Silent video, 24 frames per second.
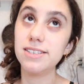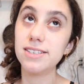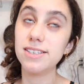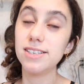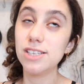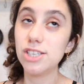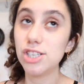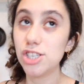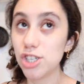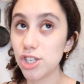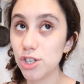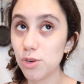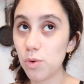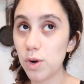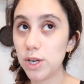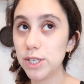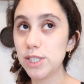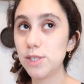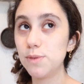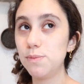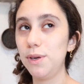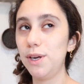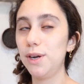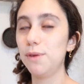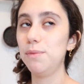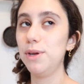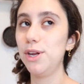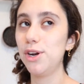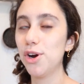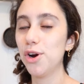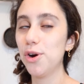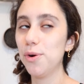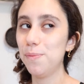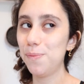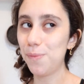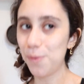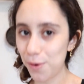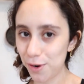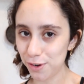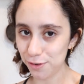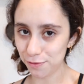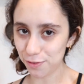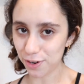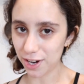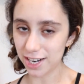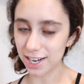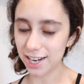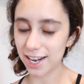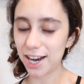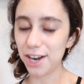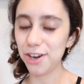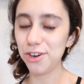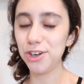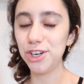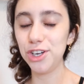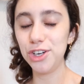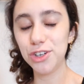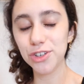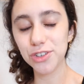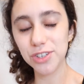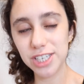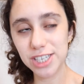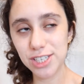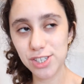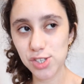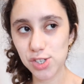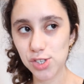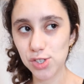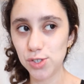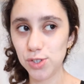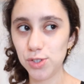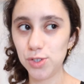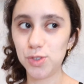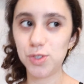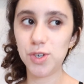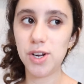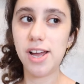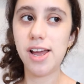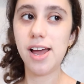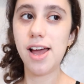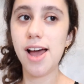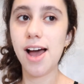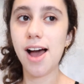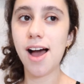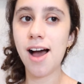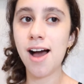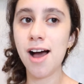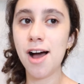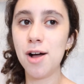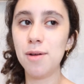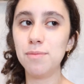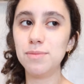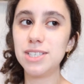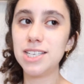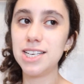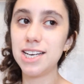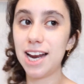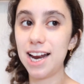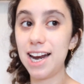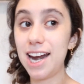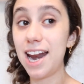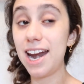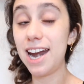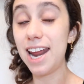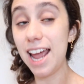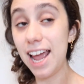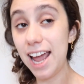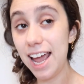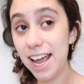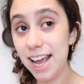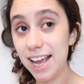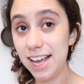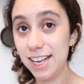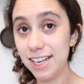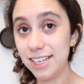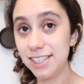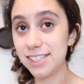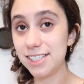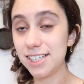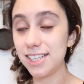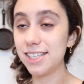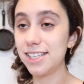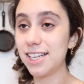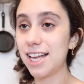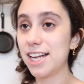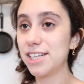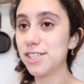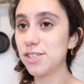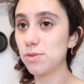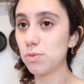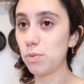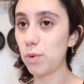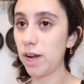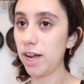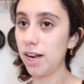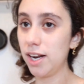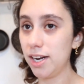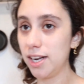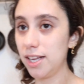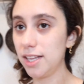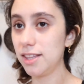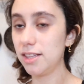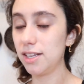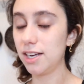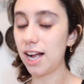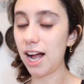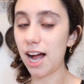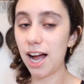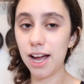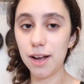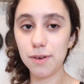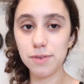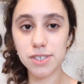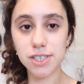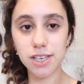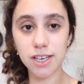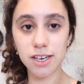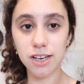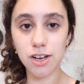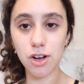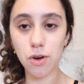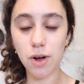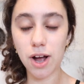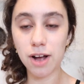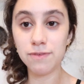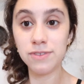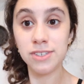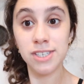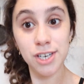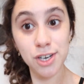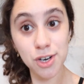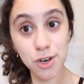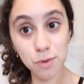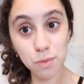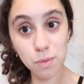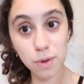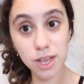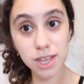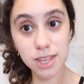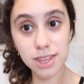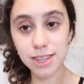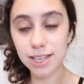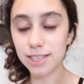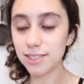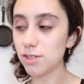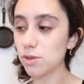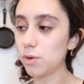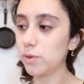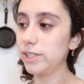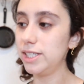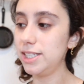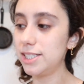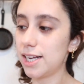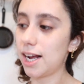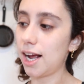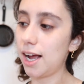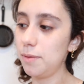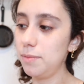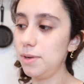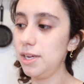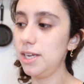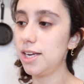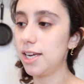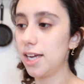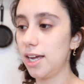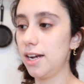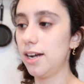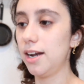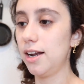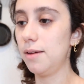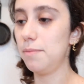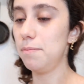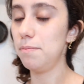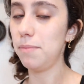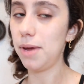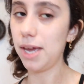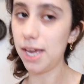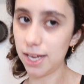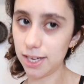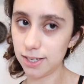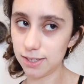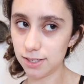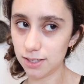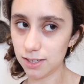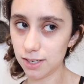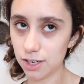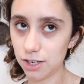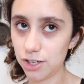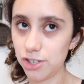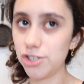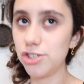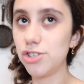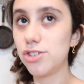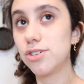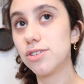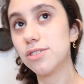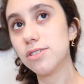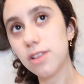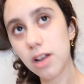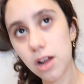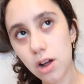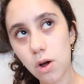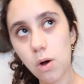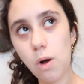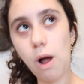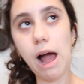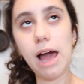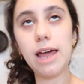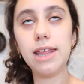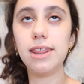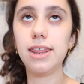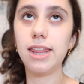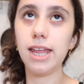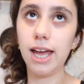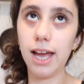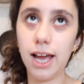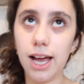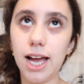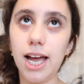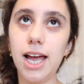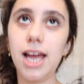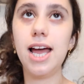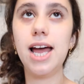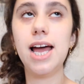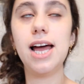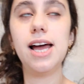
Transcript: sister wants me to meet her boyfriend, and I already agreed to tonight at 8, and that's when the guy I was gonna go have dinner with, that's the only time he can make it to dinner. So I think